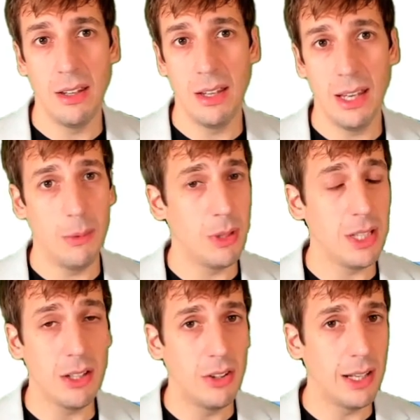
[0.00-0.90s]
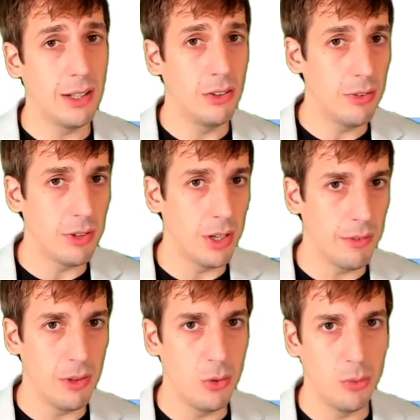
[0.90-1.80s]
and we get a lot of lift off
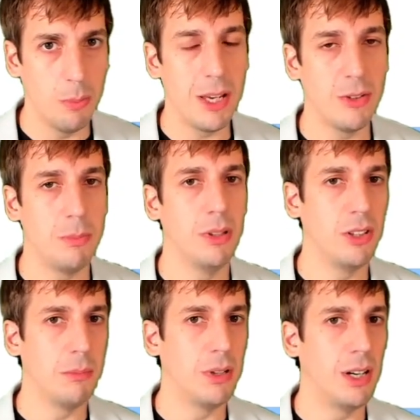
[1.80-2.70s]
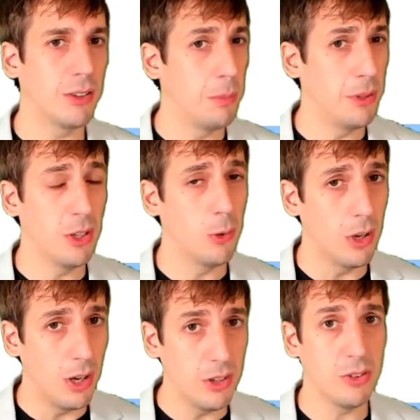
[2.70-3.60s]
of those base building blocks. But there were
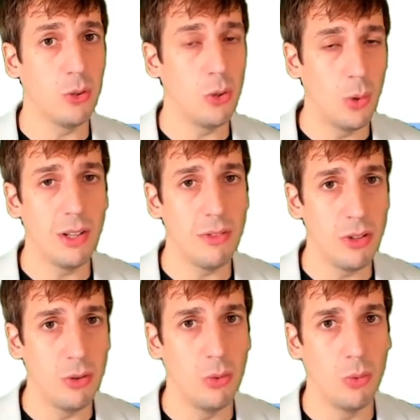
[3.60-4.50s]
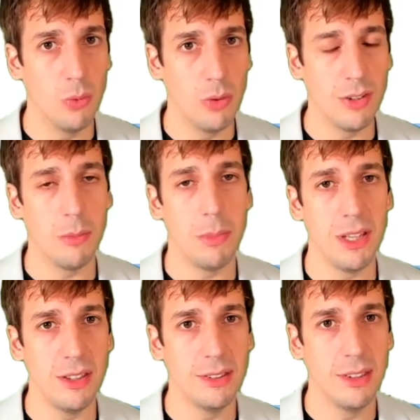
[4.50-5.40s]
also quite a few
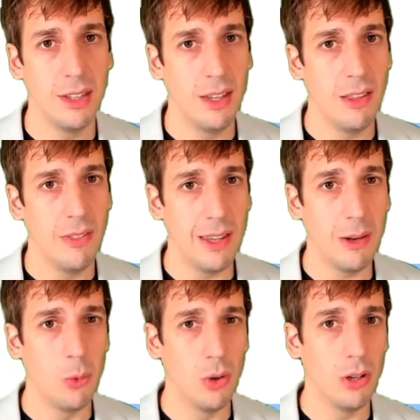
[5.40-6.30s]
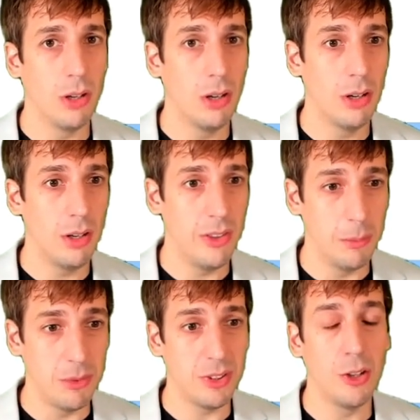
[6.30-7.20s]
recipes that were
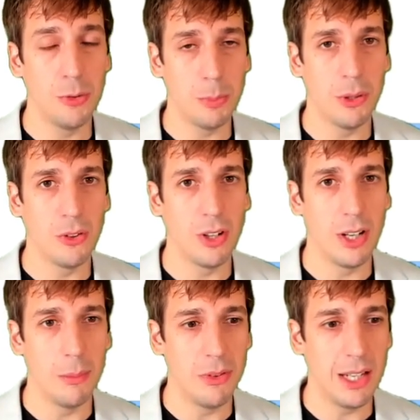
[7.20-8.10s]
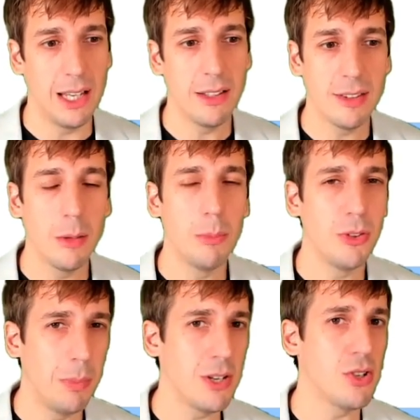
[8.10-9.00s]
themselves programs that had some
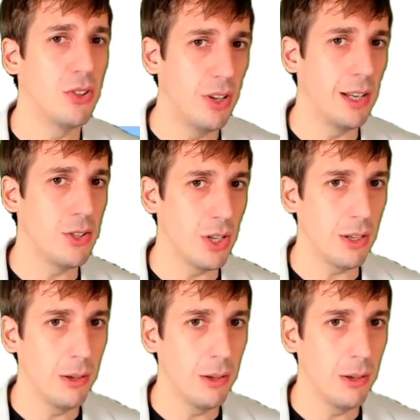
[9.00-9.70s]
special logic.